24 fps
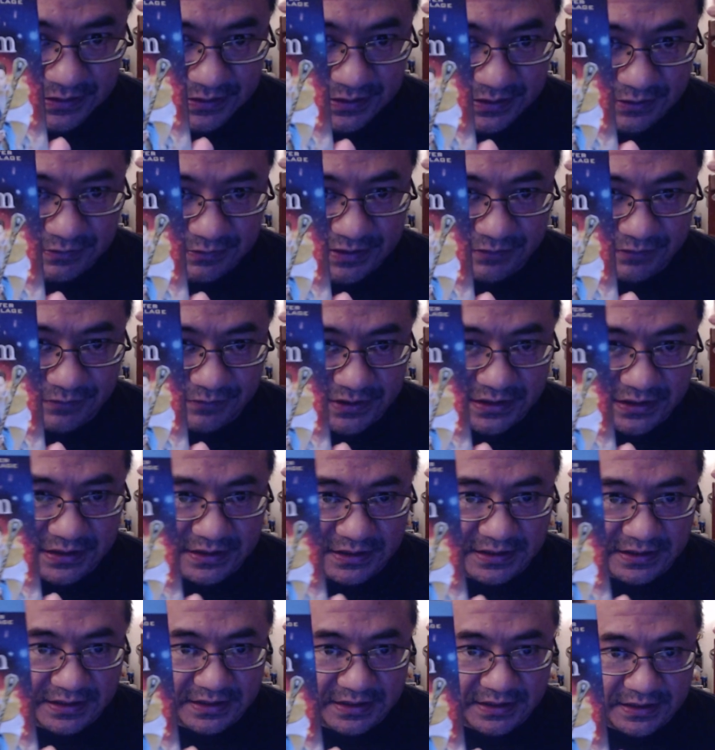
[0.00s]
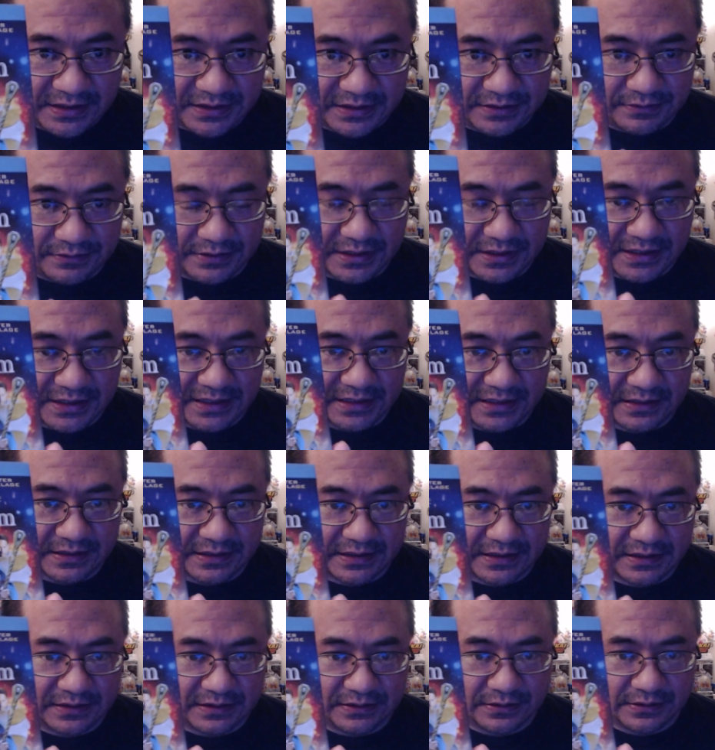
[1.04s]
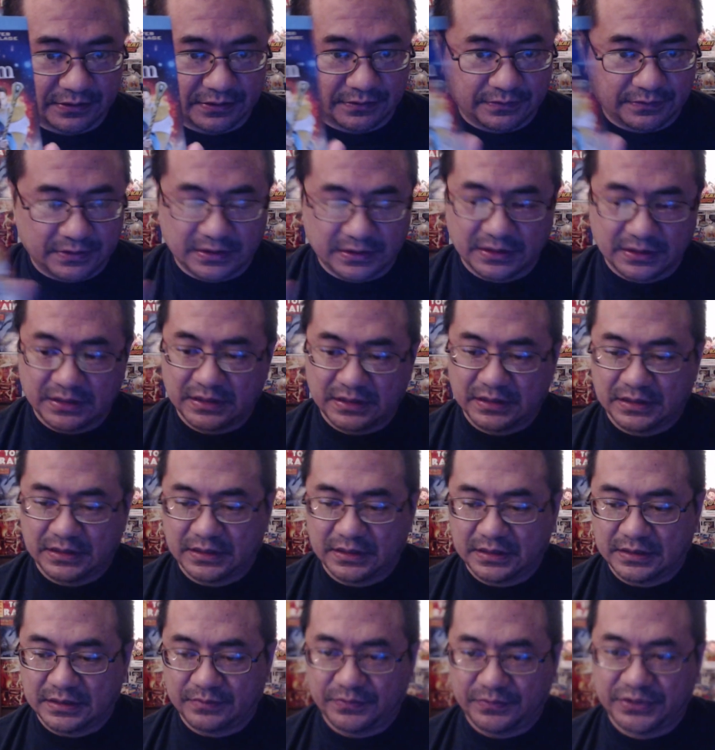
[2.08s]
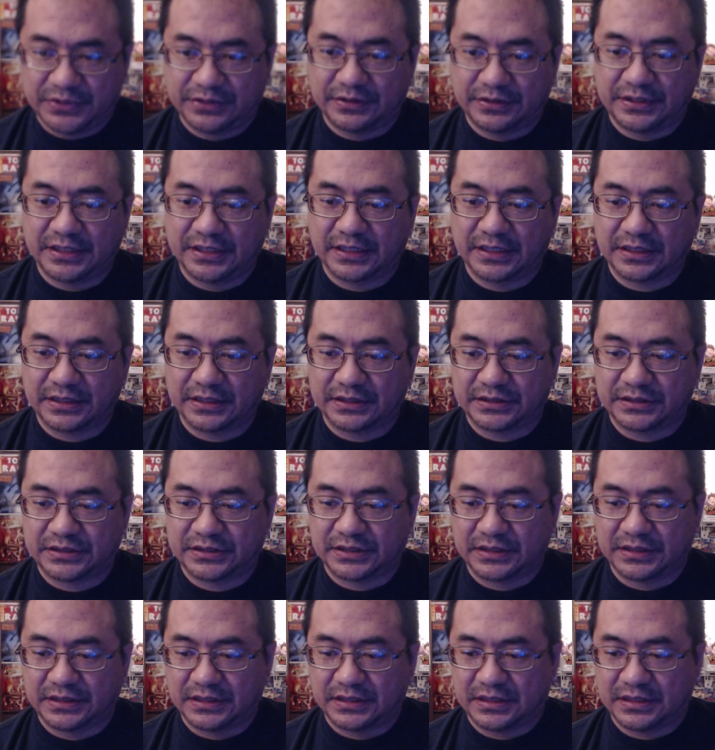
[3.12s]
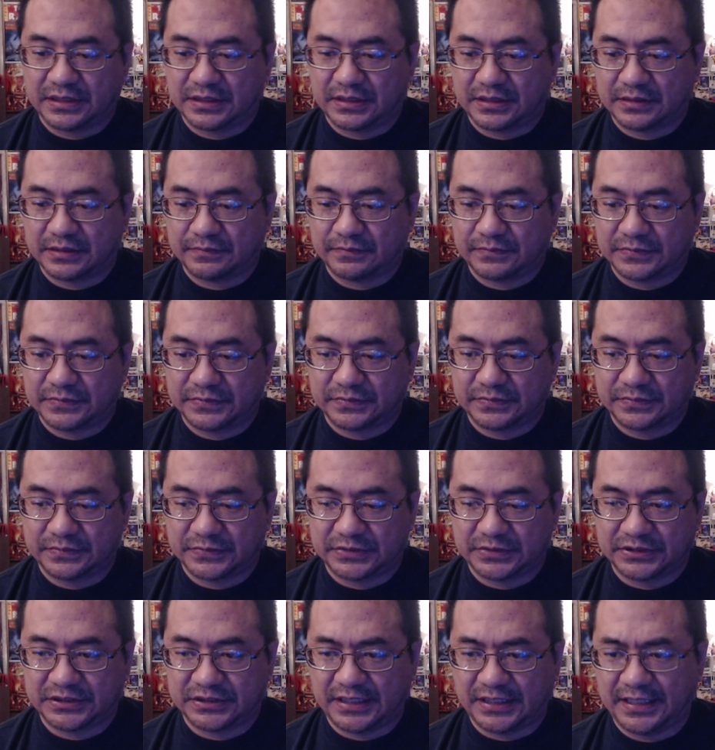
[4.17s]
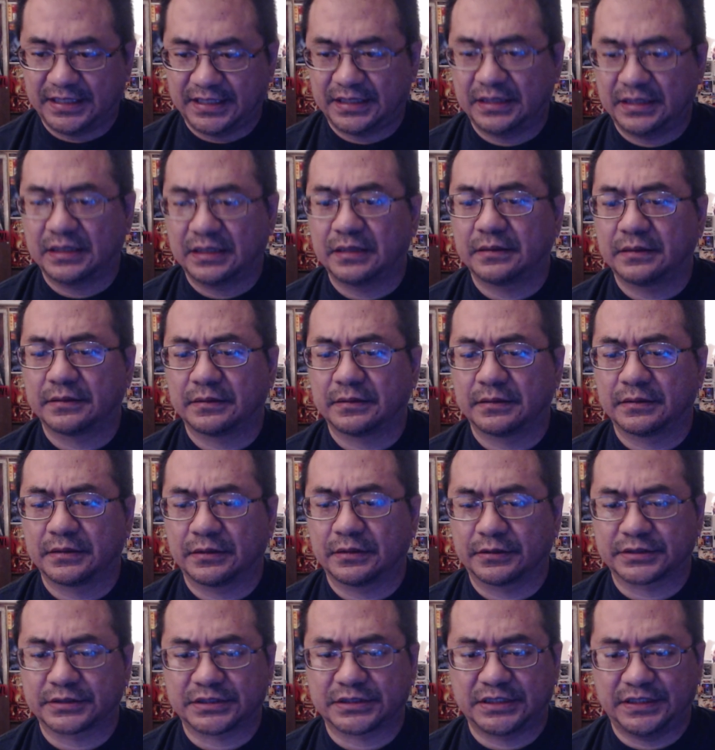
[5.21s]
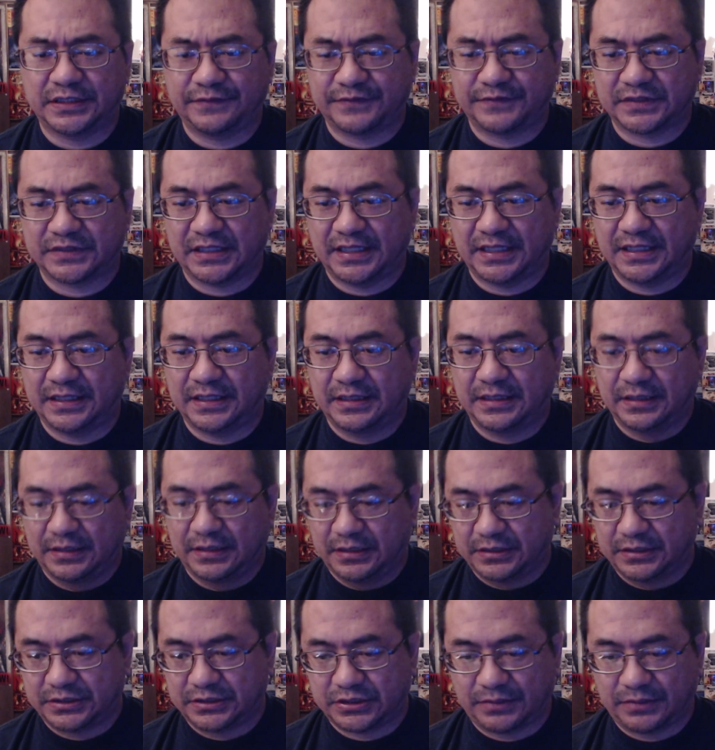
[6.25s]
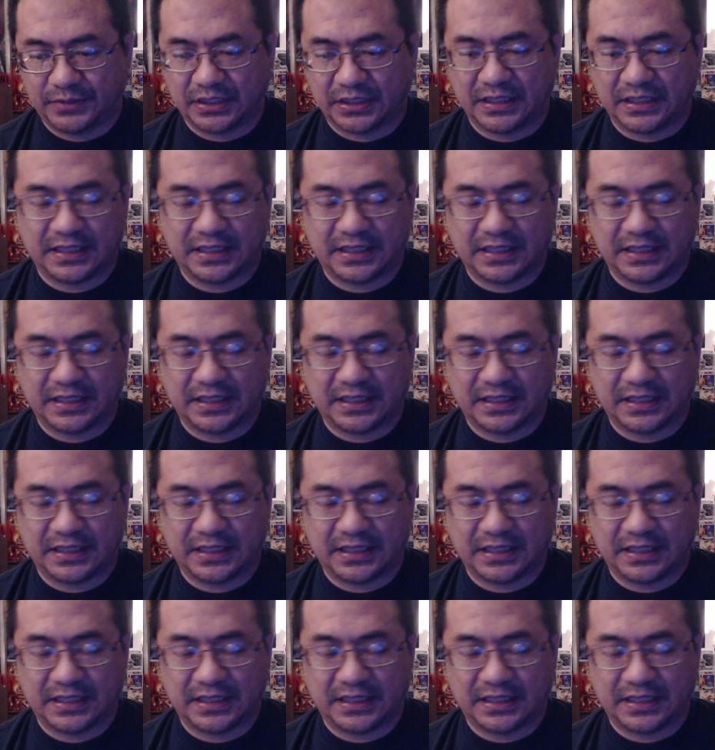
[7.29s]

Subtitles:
another great one. You got you know, Peter Dinklage and Zane, or Steve Zane, Summer